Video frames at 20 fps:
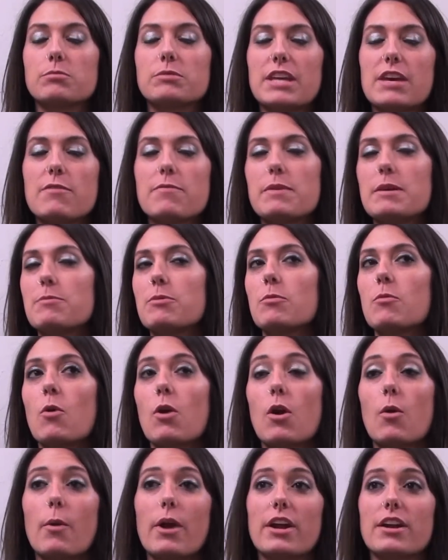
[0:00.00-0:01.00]
give people
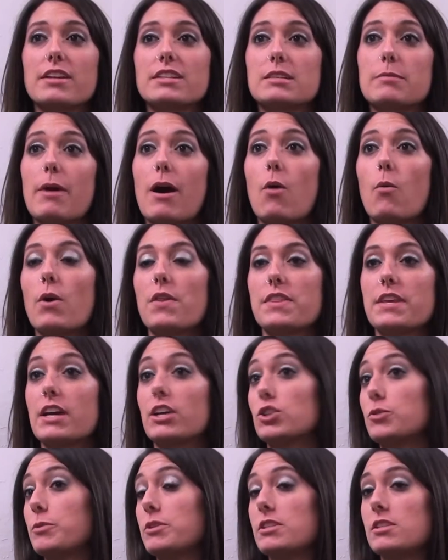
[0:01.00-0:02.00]
more awareness about what the
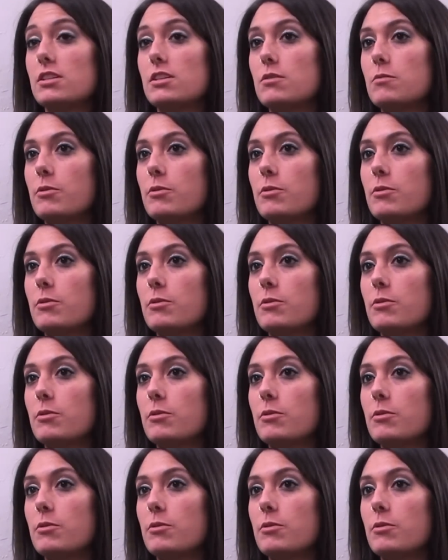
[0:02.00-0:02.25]
LGBT